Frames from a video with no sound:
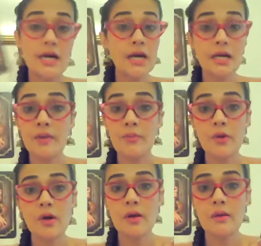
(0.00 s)
Scarlet
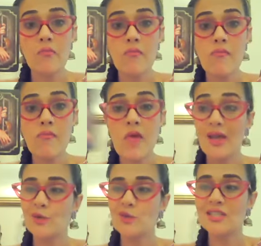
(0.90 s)
Capricorn.
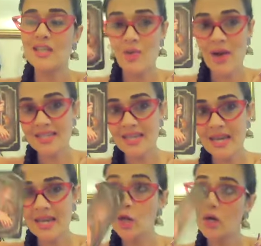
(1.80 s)
You don't see that rat
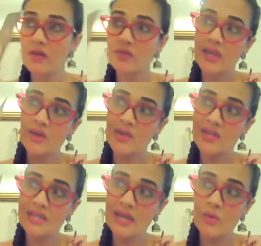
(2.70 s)
again? Look, there
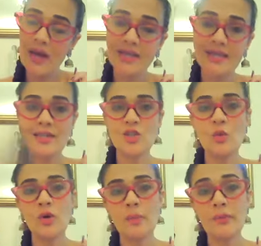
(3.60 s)
is a rat at
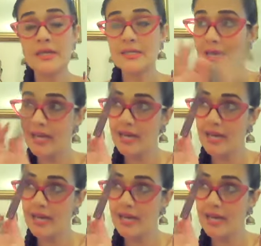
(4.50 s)
your workplace.